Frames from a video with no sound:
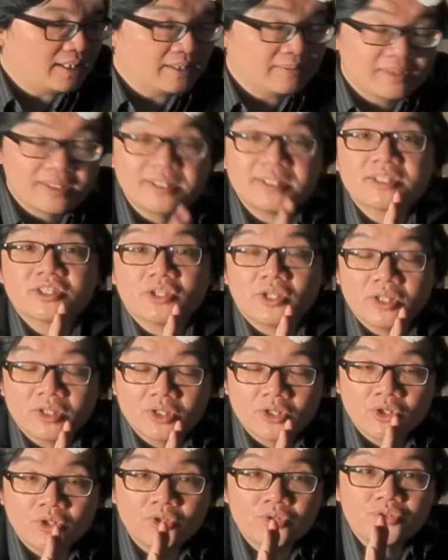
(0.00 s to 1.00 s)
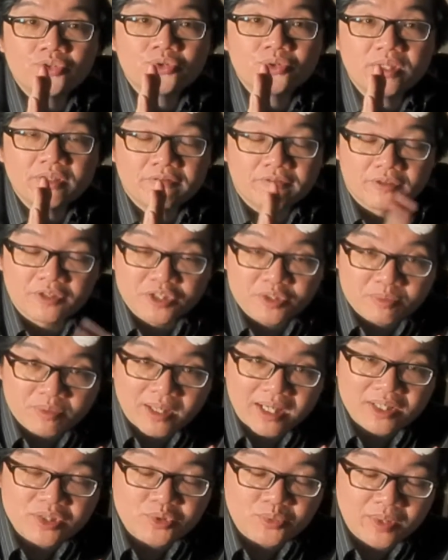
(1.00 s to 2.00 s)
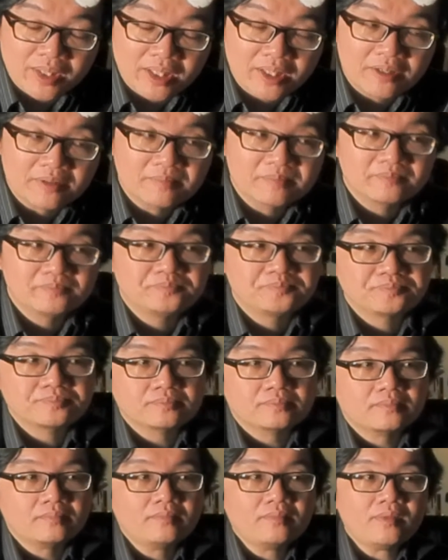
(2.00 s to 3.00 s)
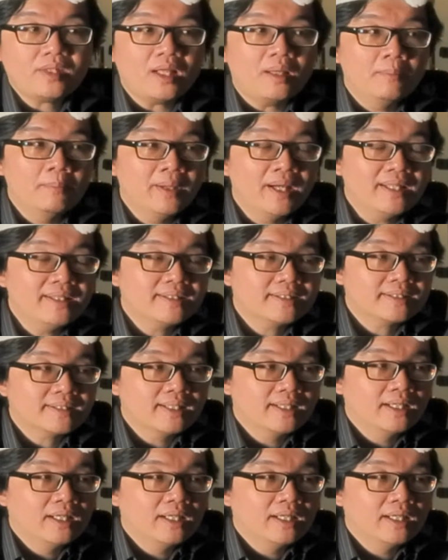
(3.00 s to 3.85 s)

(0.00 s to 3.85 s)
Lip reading: this is gonna go to the first prize winner, but